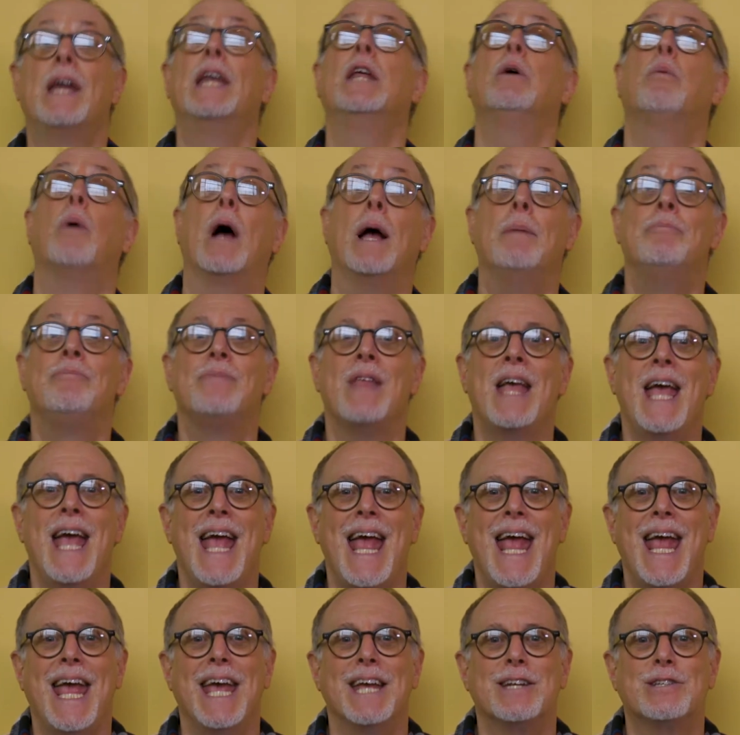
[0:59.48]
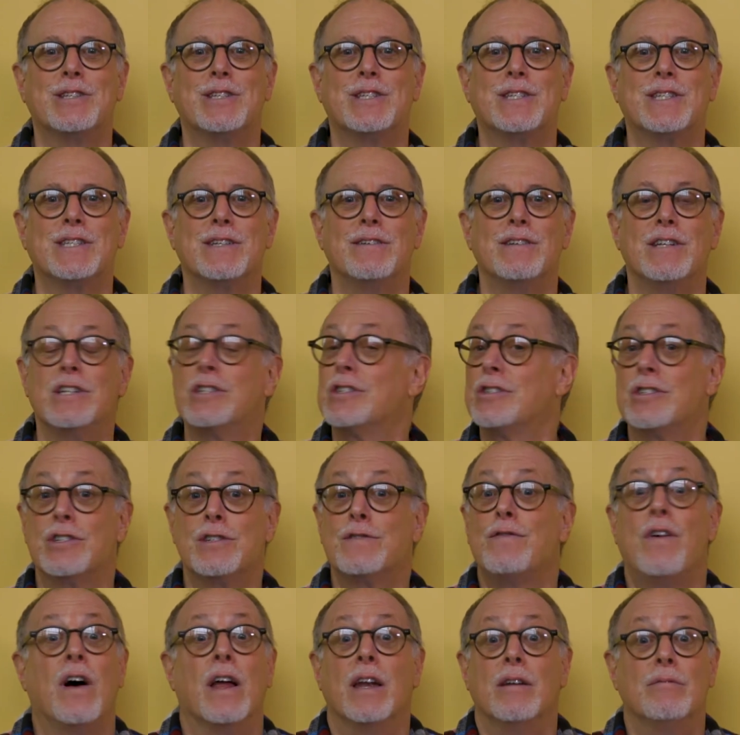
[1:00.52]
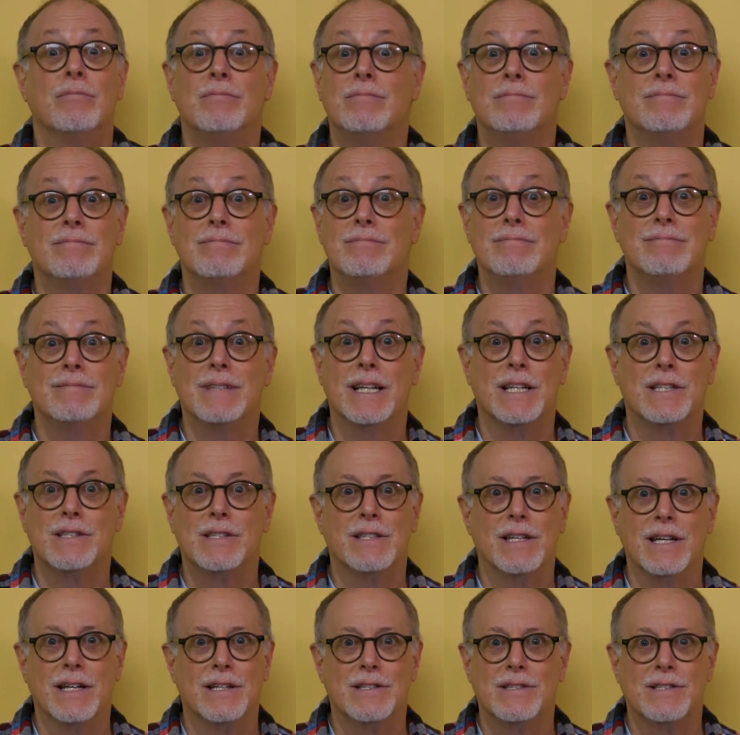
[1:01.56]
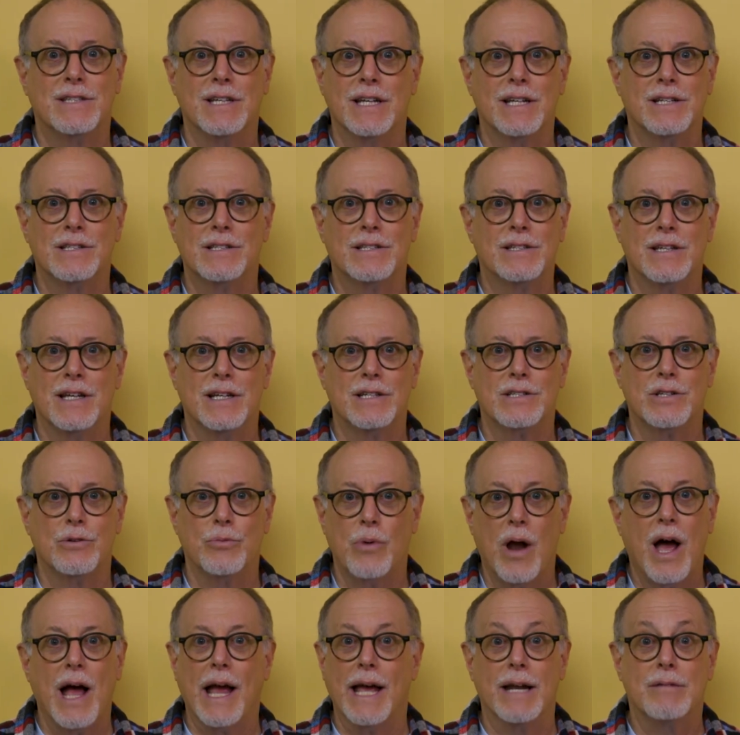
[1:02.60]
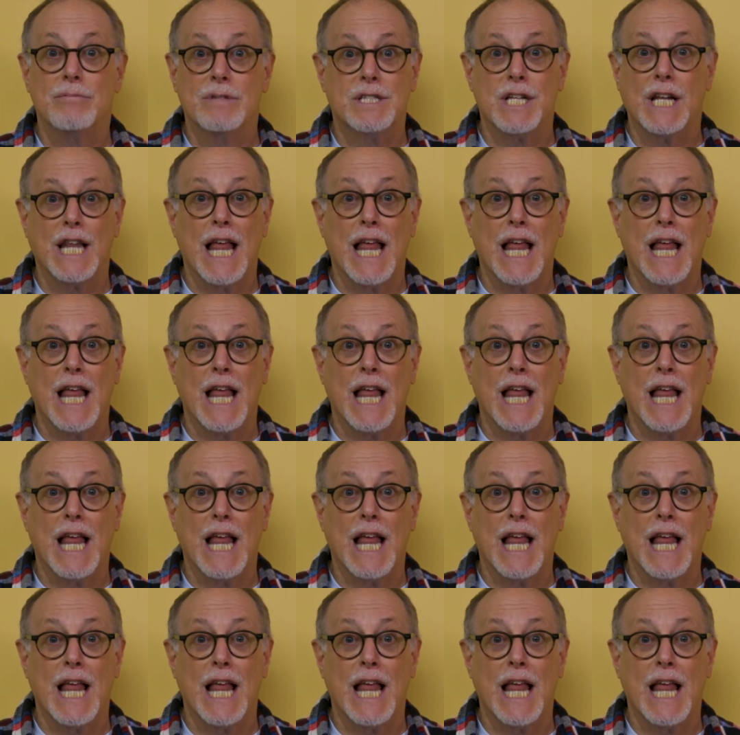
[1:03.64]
Anyway, it's just fun. It's a riot. It's a